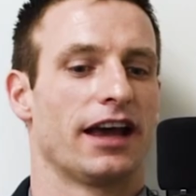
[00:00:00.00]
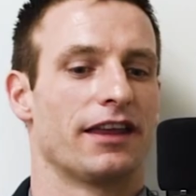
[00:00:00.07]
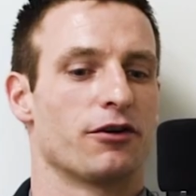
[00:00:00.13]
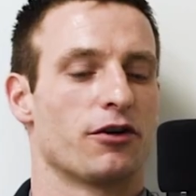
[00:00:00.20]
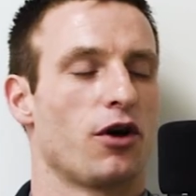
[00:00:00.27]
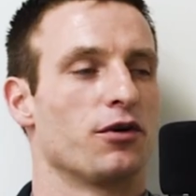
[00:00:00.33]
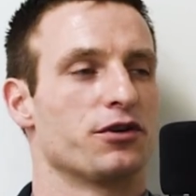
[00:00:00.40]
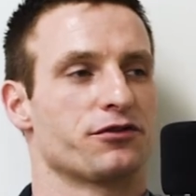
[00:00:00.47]
And
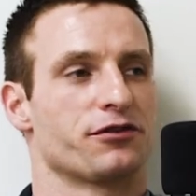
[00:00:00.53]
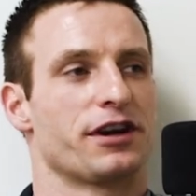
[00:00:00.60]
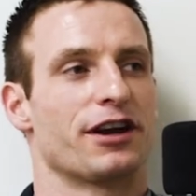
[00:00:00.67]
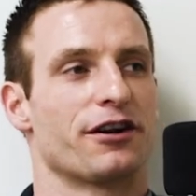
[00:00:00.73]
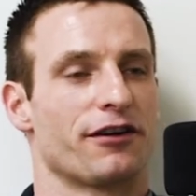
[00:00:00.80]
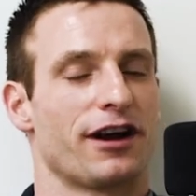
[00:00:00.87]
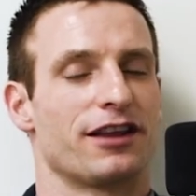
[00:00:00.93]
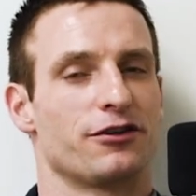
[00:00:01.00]
they would always
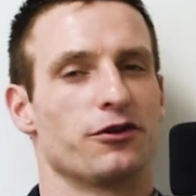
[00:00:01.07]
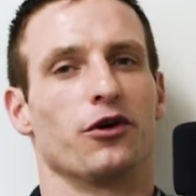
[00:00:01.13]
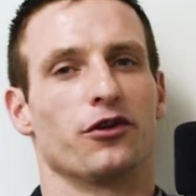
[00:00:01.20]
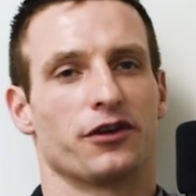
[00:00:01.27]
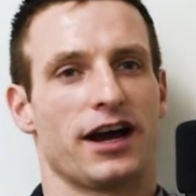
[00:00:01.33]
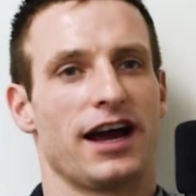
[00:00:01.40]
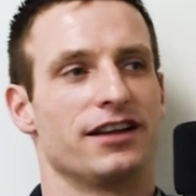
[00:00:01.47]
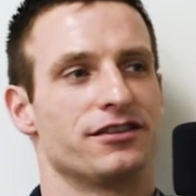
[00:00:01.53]
reiterate the
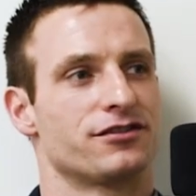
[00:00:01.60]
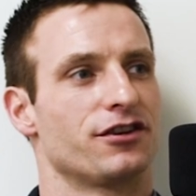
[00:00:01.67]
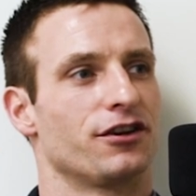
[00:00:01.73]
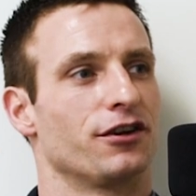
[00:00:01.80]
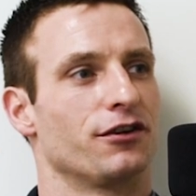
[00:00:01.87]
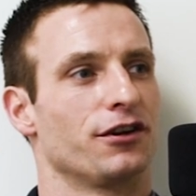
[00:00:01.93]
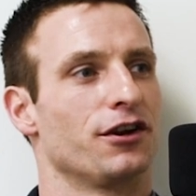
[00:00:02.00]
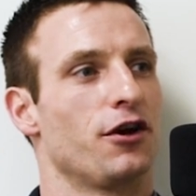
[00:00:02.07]
older heads
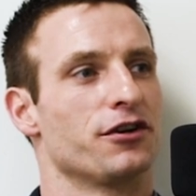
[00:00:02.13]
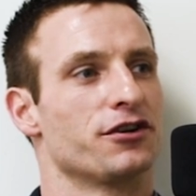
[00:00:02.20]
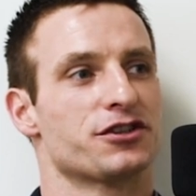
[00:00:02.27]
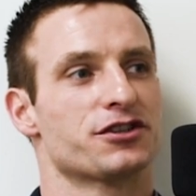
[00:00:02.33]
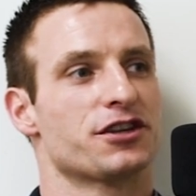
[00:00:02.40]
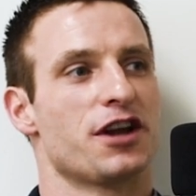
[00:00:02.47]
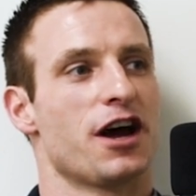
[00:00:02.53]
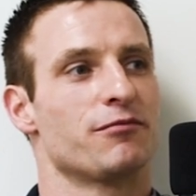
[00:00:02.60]
to you, you know, you're
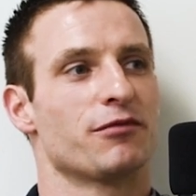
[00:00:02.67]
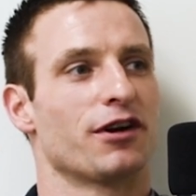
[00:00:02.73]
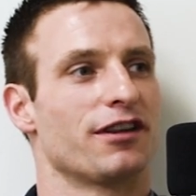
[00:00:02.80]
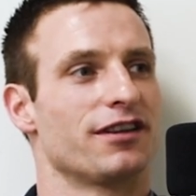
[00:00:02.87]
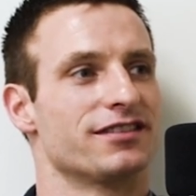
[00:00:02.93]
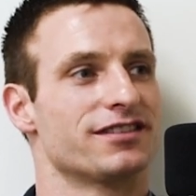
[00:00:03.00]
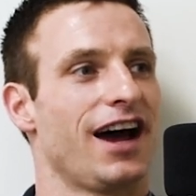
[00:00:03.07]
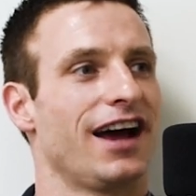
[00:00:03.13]
just a number to
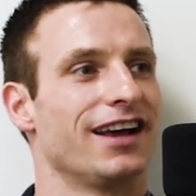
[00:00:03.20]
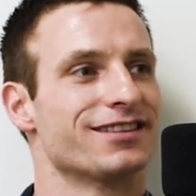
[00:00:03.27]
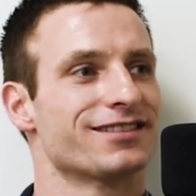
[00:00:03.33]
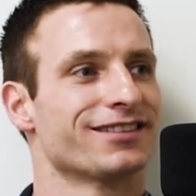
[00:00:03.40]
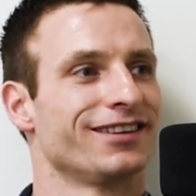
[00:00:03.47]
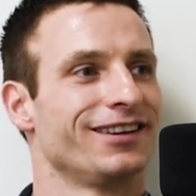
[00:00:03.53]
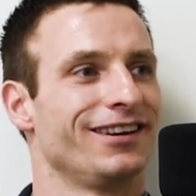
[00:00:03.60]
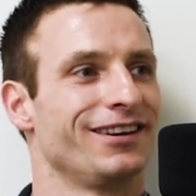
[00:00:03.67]
these
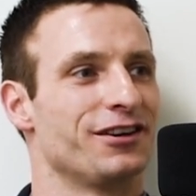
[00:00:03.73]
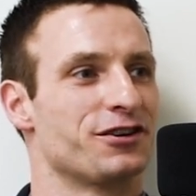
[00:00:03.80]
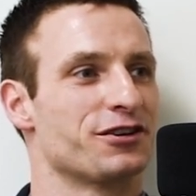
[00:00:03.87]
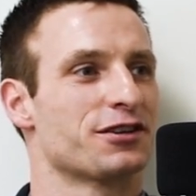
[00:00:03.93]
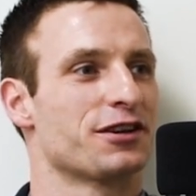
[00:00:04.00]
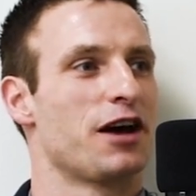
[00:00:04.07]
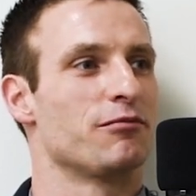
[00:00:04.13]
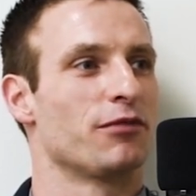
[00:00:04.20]
guys. You're
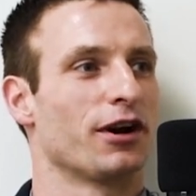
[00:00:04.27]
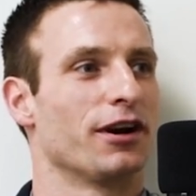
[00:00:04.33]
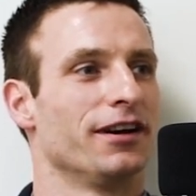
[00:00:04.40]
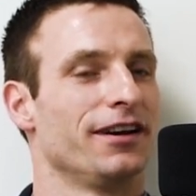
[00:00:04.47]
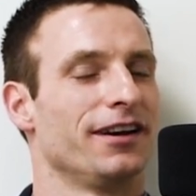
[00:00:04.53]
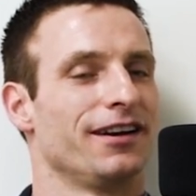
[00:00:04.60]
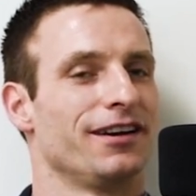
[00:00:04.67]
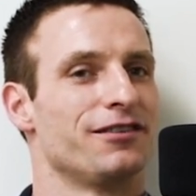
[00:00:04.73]
just a mm-hmm. number
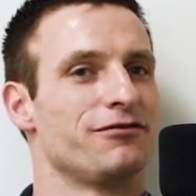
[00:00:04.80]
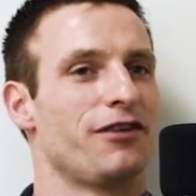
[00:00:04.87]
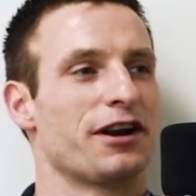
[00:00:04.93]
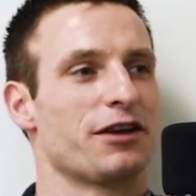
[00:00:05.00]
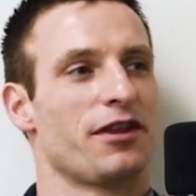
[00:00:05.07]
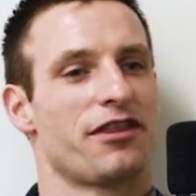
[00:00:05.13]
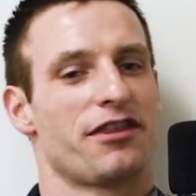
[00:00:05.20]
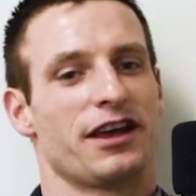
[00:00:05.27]

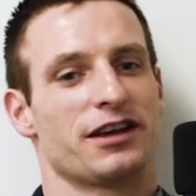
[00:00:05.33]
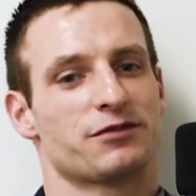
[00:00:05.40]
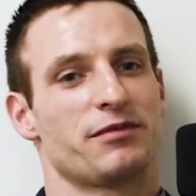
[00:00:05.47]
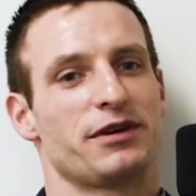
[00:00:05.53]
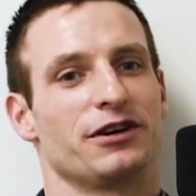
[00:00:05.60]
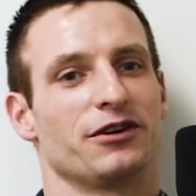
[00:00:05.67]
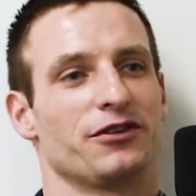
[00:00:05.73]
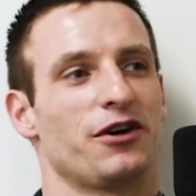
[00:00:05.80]
funny when things
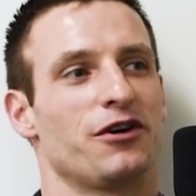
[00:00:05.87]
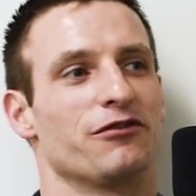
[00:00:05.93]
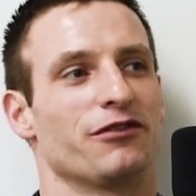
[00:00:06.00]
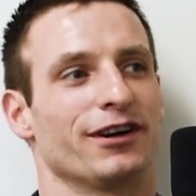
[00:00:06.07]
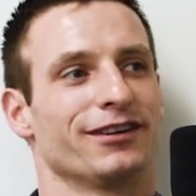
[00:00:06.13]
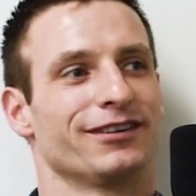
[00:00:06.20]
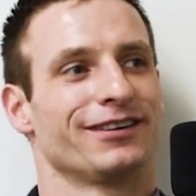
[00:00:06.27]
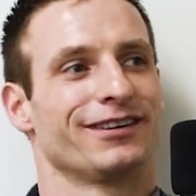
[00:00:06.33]
peeled
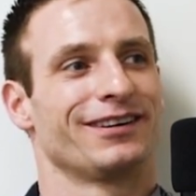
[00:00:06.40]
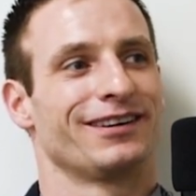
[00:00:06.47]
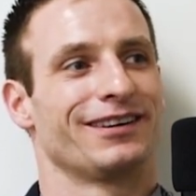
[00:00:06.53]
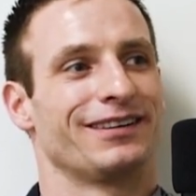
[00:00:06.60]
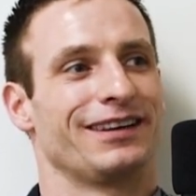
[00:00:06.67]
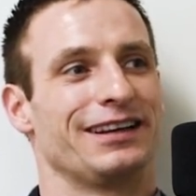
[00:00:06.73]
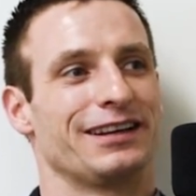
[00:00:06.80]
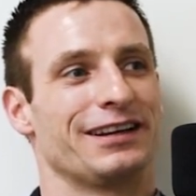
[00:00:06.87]
over,
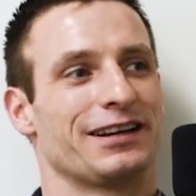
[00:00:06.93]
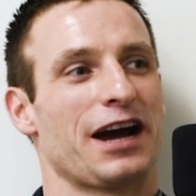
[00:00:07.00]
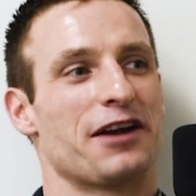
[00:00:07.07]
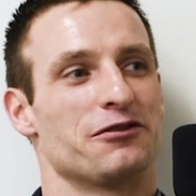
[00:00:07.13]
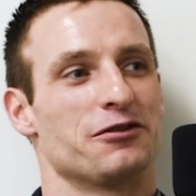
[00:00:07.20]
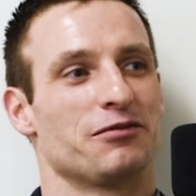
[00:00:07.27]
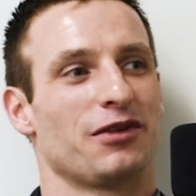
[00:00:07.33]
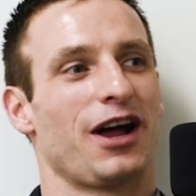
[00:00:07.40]
they didn't
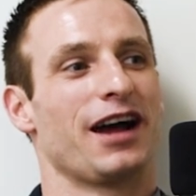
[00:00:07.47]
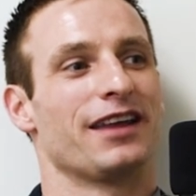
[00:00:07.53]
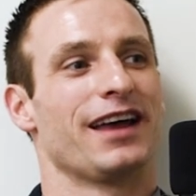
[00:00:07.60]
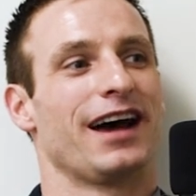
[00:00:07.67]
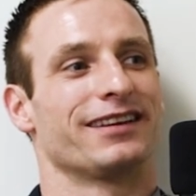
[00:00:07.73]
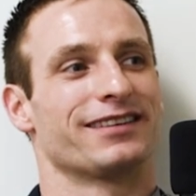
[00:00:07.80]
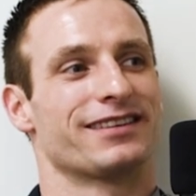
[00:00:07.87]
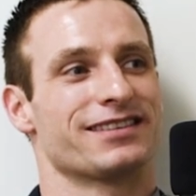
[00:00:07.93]
kind of apply
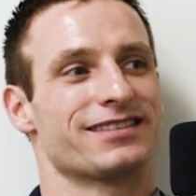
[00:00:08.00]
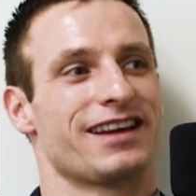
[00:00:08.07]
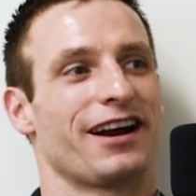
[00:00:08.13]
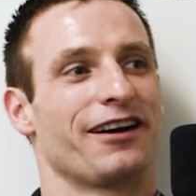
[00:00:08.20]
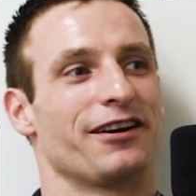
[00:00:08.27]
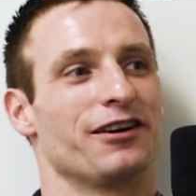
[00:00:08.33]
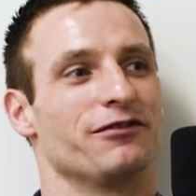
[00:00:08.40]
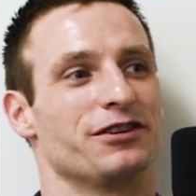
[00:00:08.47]
that to the
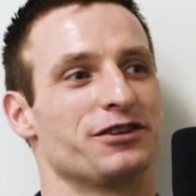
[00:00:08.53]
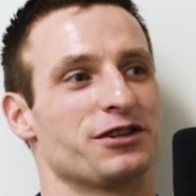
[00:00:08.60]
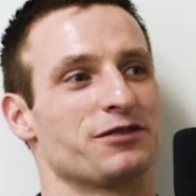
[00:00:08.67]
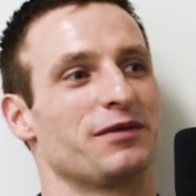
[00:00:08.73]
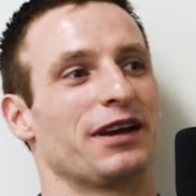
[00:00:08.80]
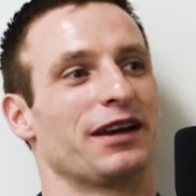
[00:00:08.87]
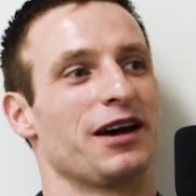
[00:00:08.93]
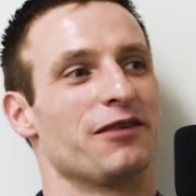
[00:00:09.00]
scenario of it
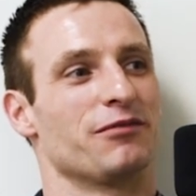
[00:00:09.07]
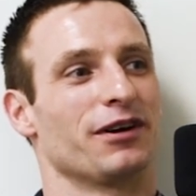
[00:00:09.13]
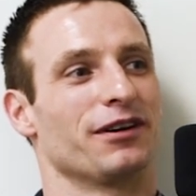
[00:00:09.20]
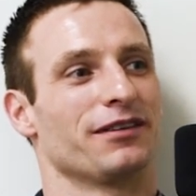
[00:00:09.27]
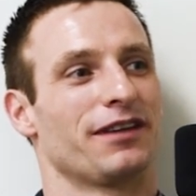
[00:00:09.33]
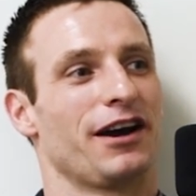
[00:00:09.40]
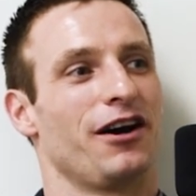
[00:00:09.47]
just being a number.